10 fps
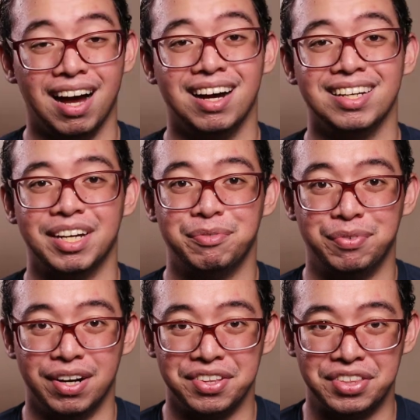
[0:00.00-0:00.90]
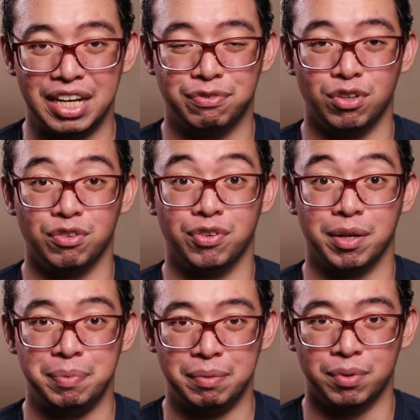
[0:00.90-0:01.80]
I am very thankful for the
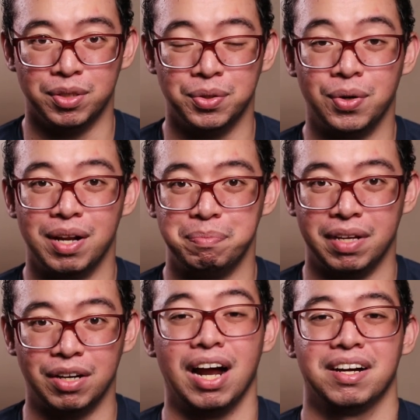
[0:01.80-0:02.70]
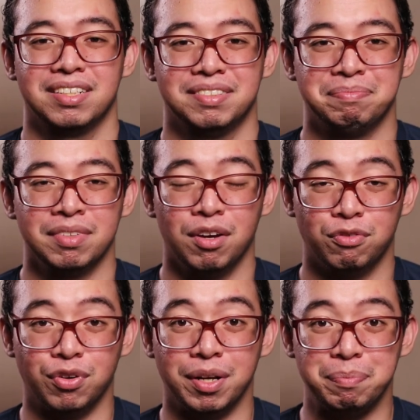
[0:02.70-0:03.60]
people who helped me out.
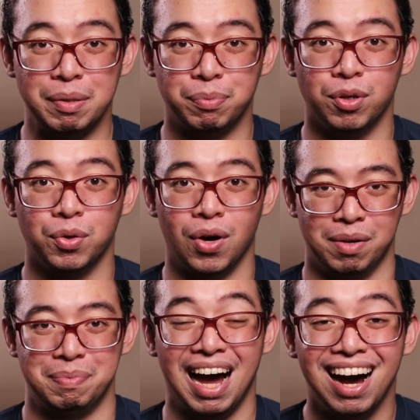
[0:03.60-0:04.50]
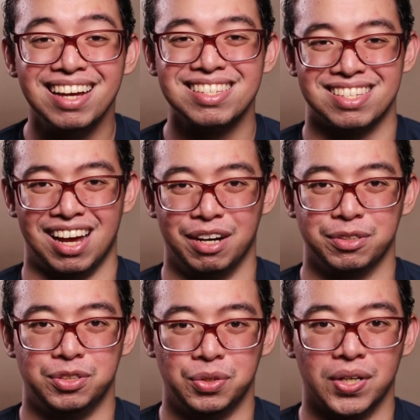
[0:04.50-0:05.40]
For the people who helped us out
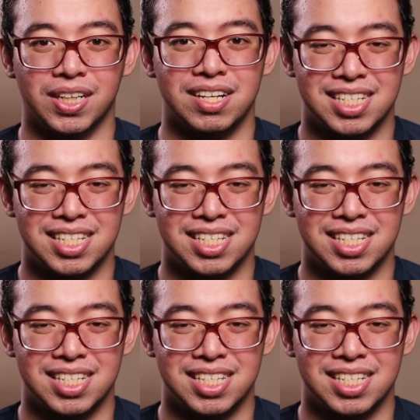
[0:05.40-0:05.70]
during our